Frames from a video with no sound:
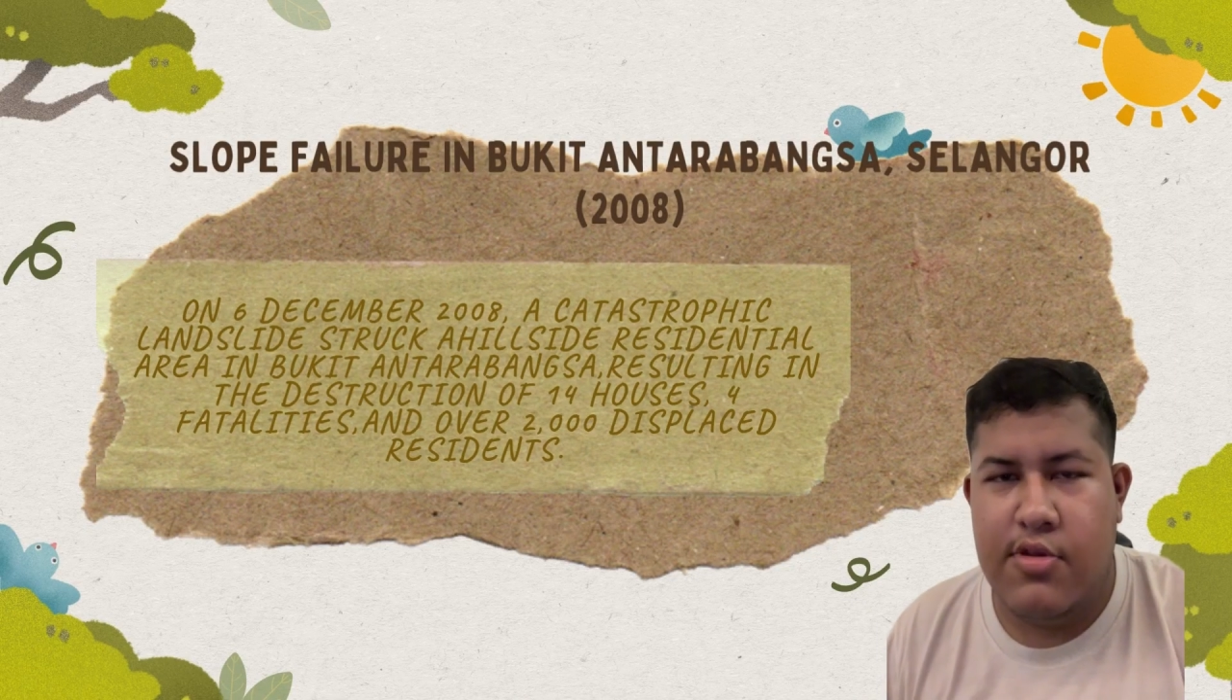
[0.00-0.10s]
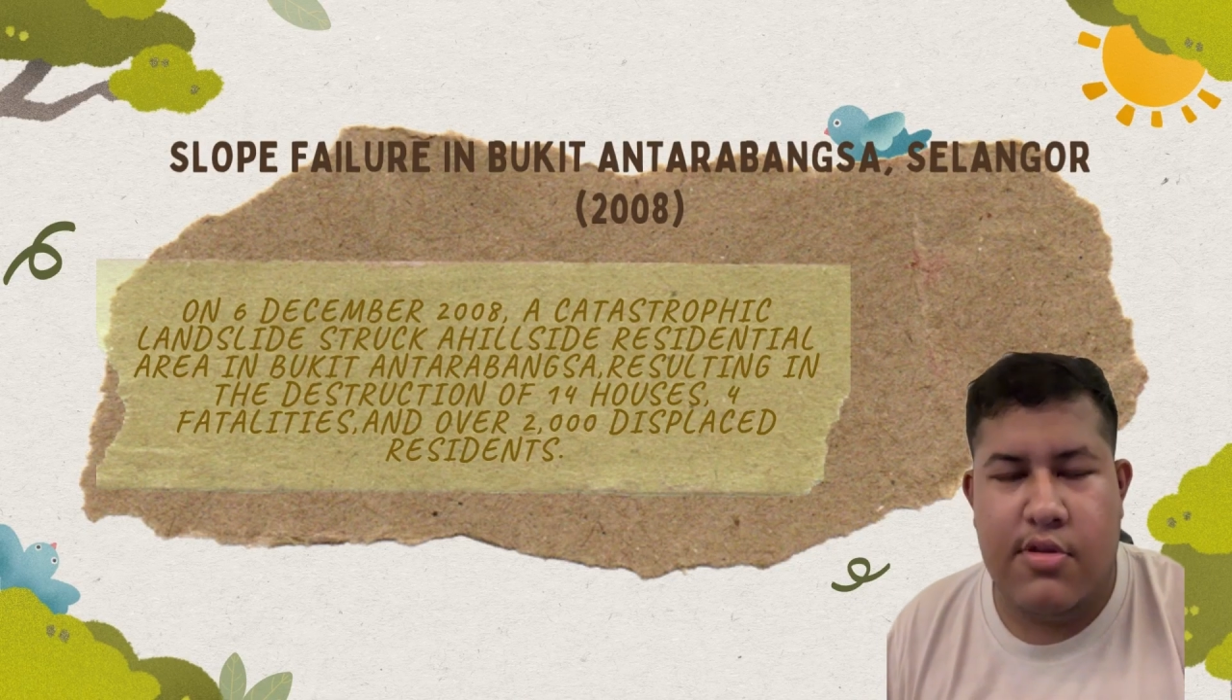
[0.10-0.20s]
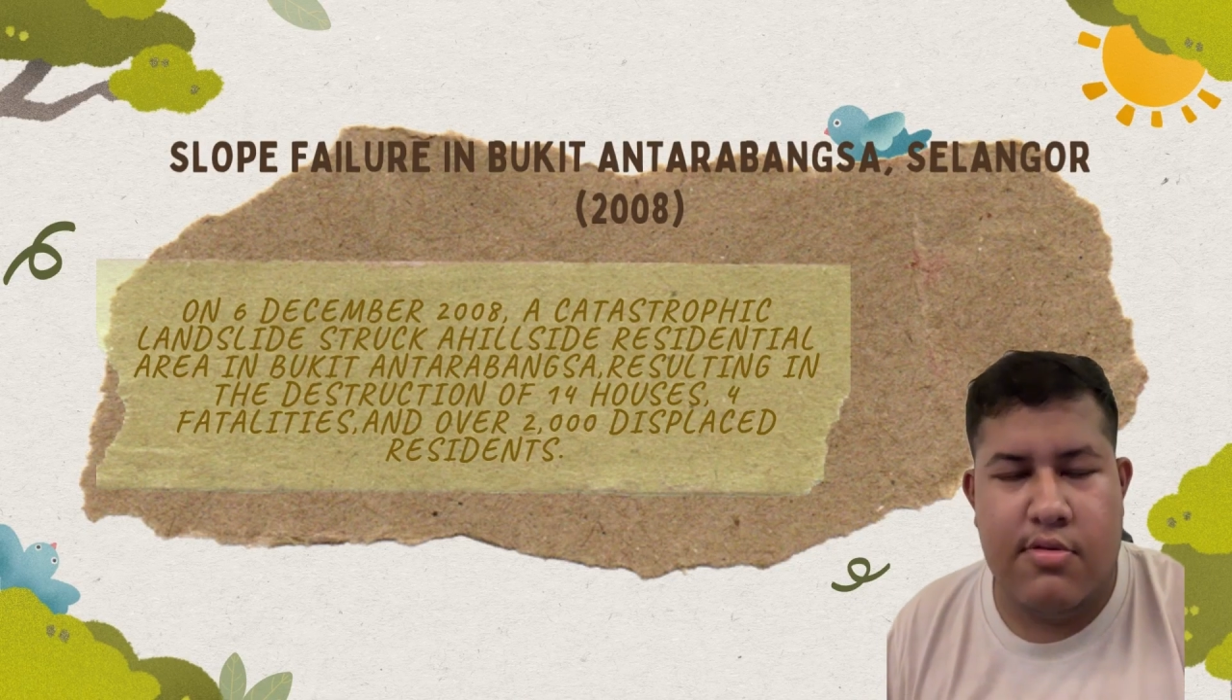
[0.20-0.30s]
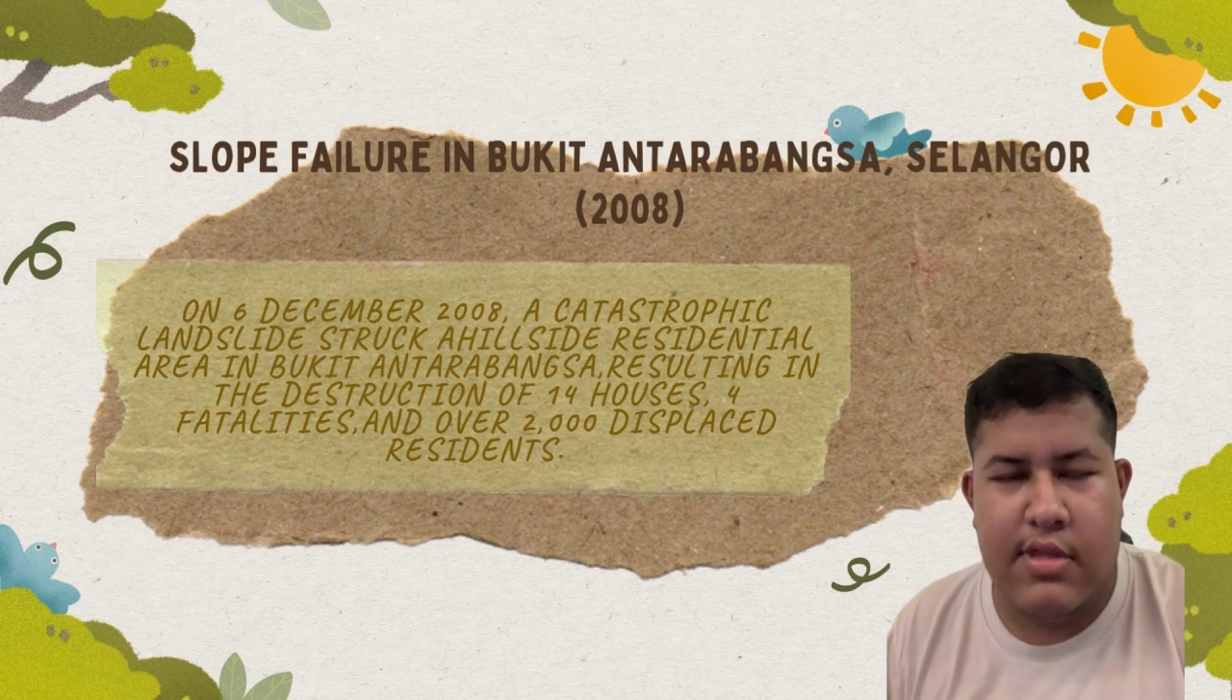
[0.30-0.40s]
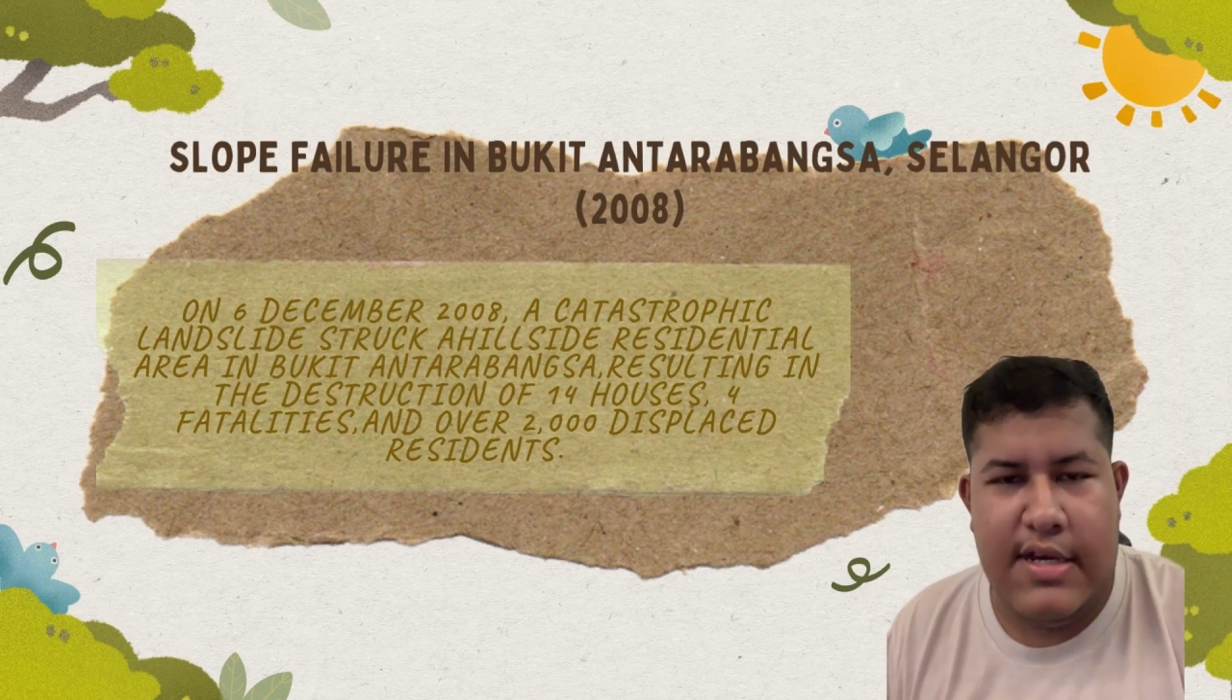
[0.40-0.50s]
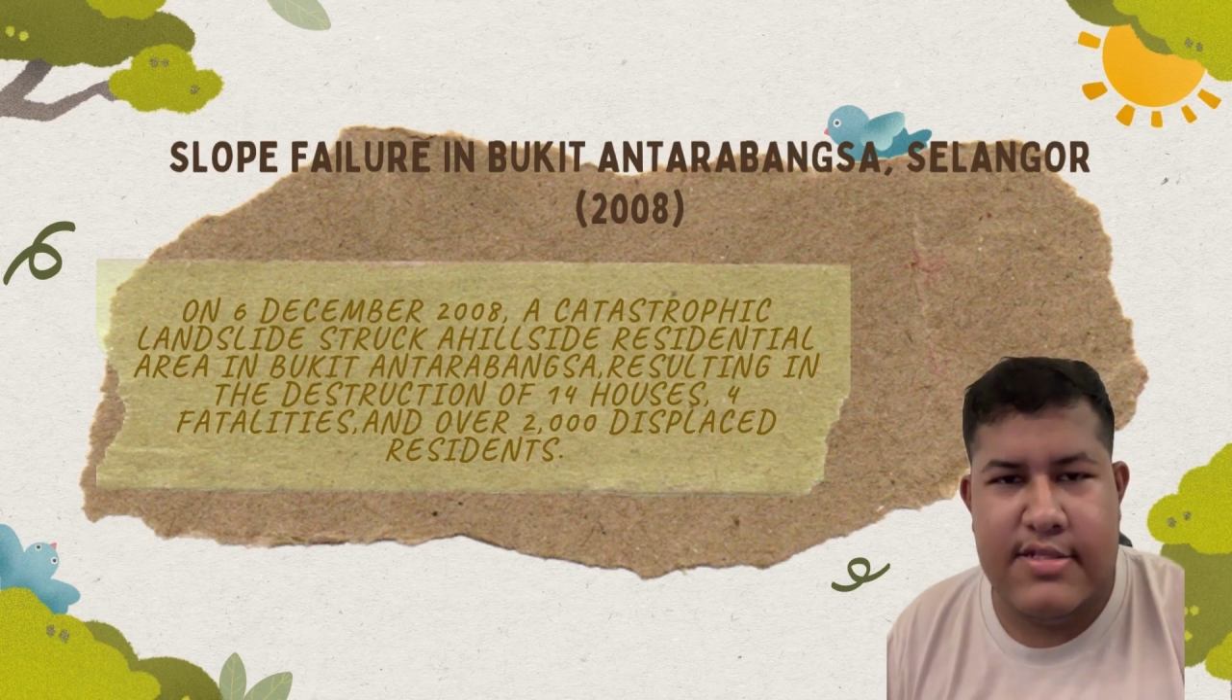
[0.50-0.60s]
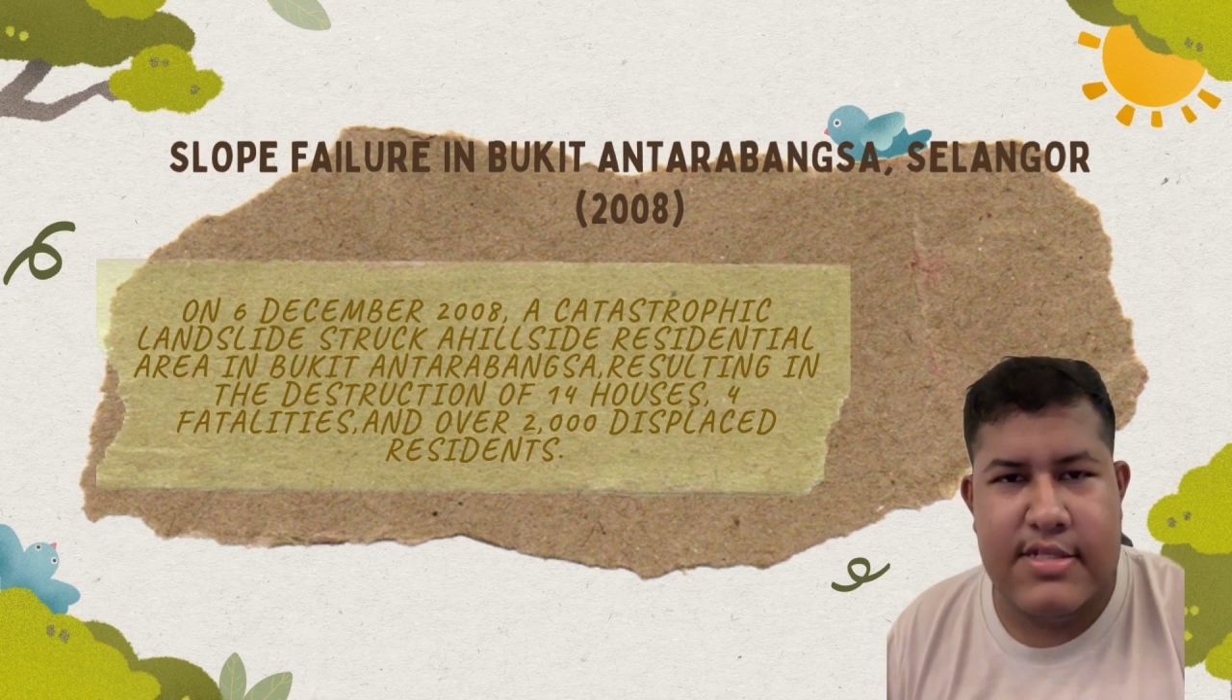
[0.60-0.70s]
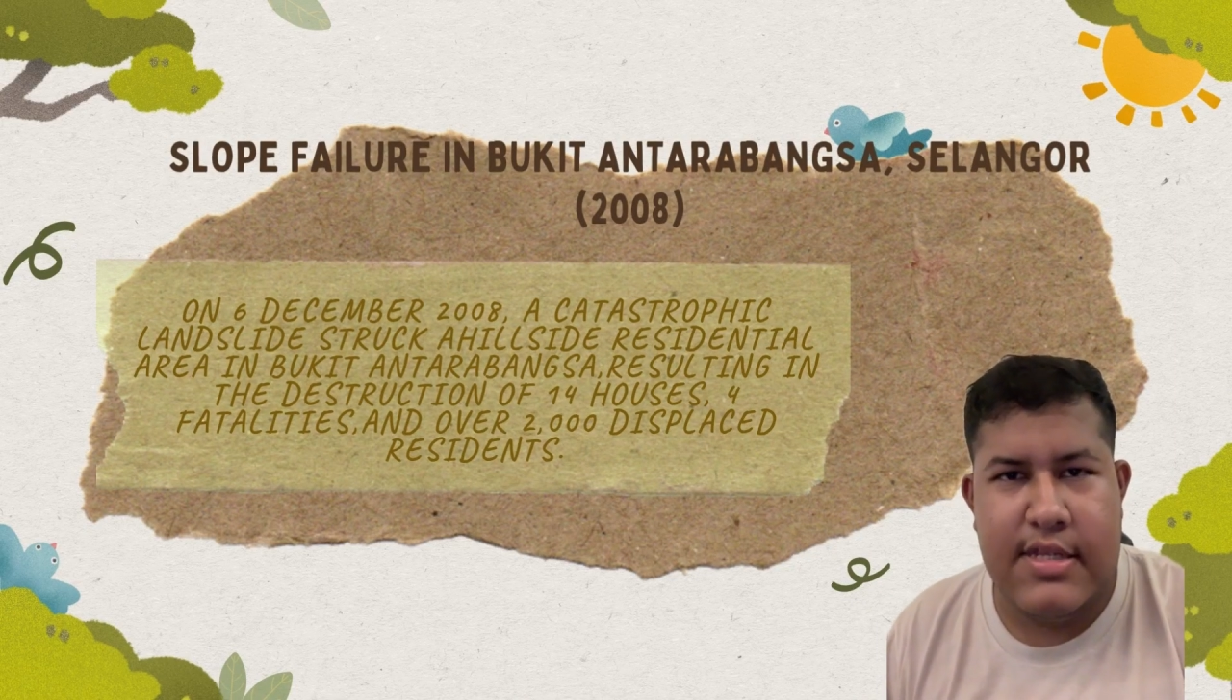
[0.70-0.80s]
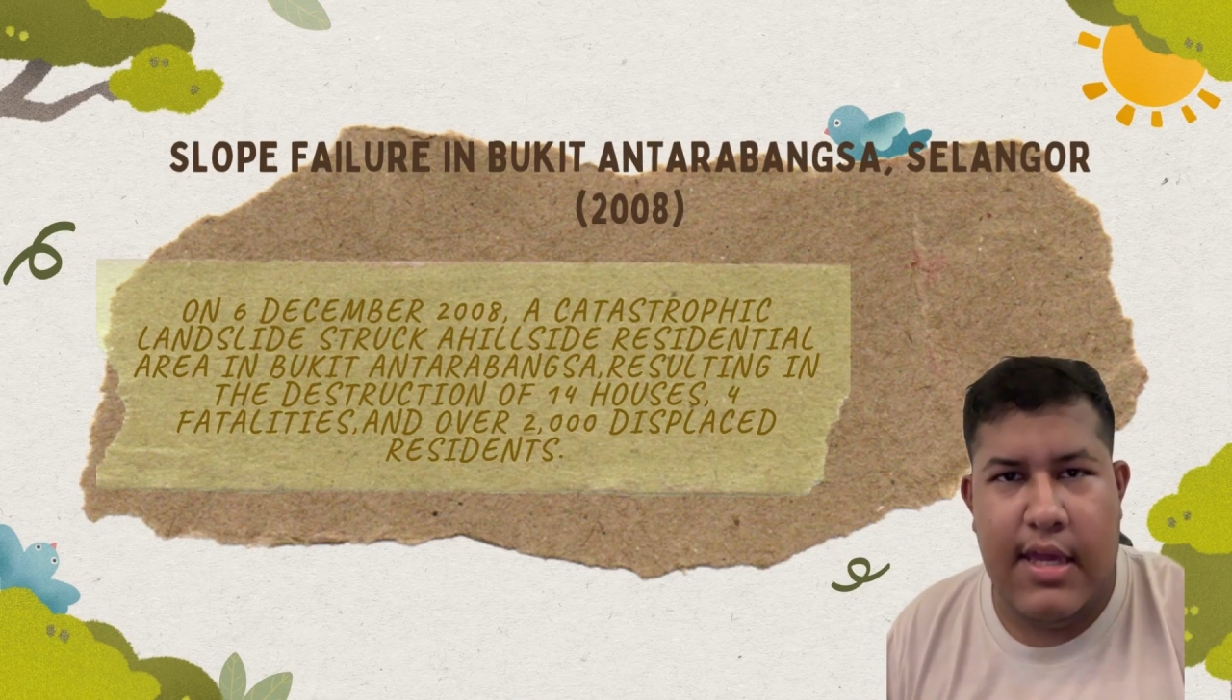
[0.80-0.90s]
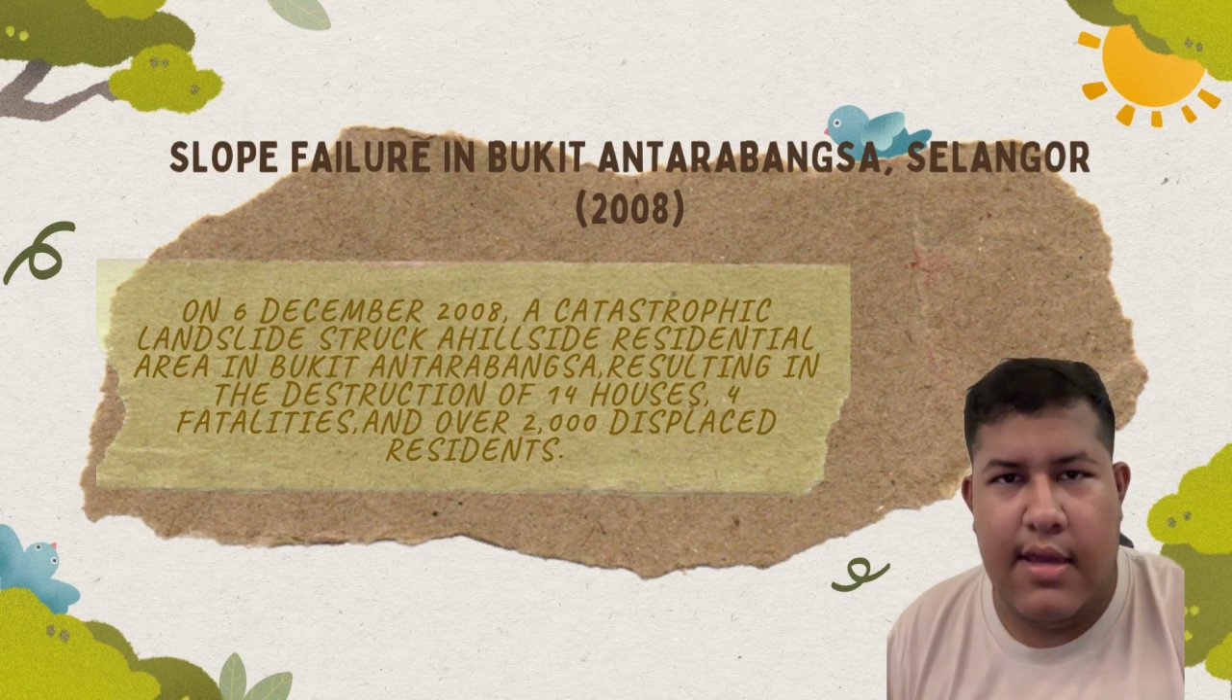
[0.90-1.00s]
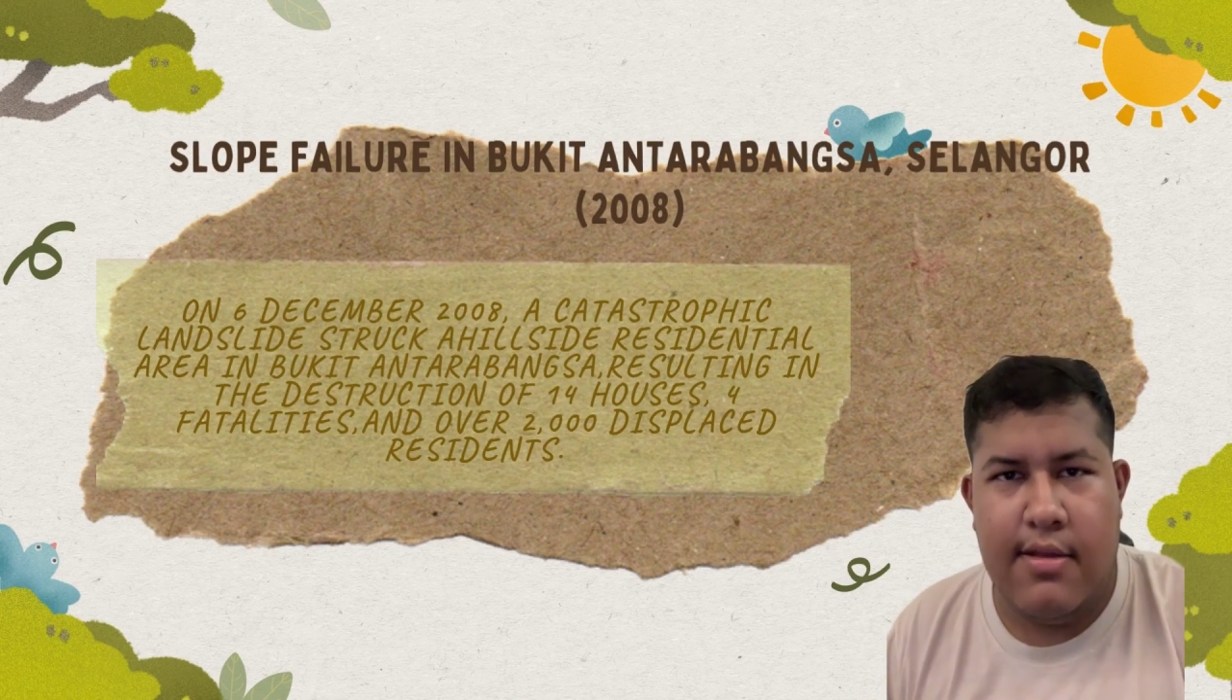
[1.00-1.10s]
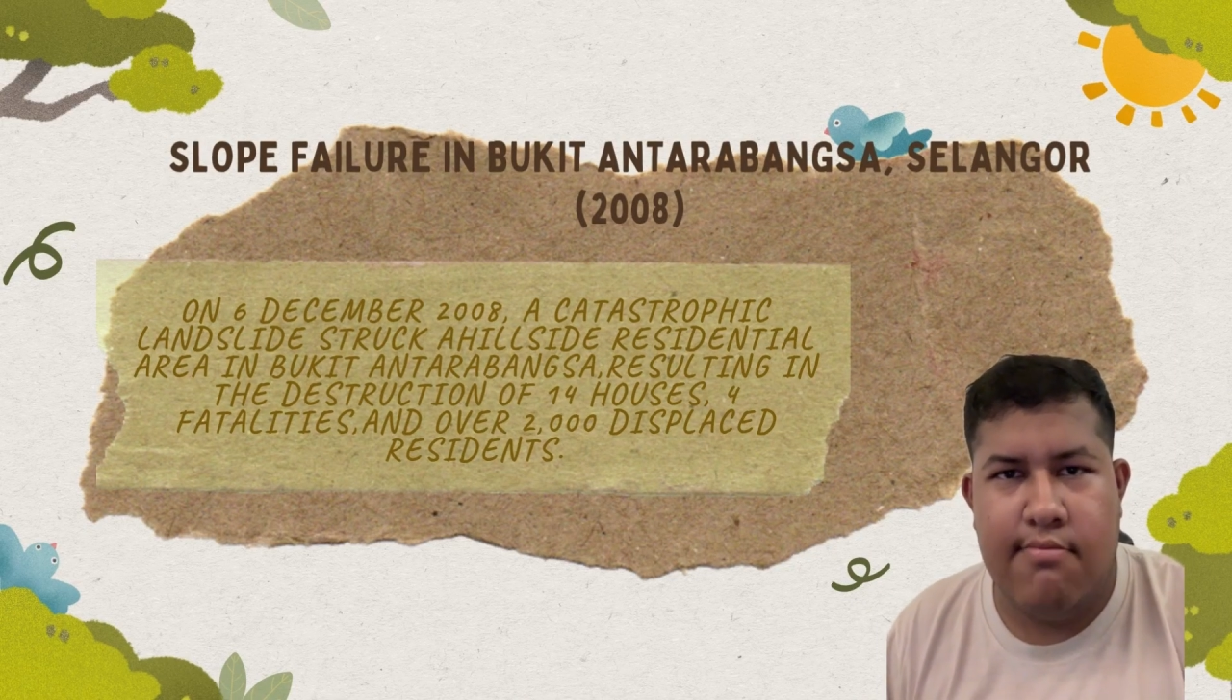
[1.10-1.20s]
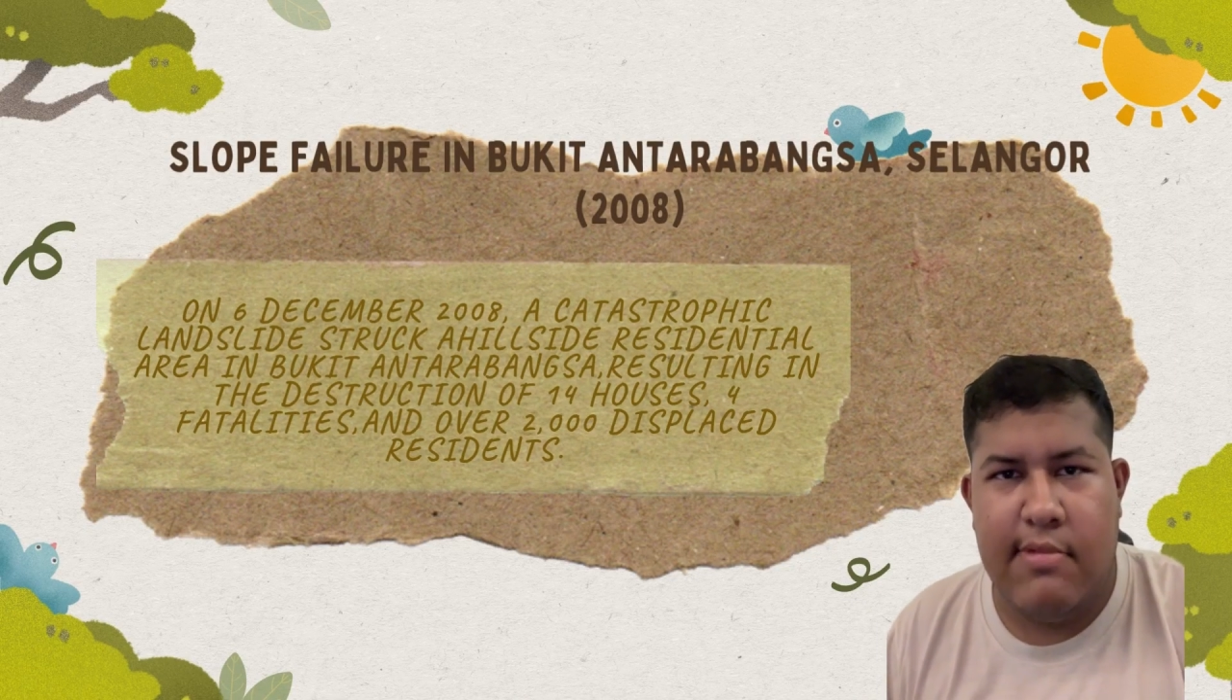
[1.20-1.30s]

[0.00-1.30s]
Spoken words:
2008,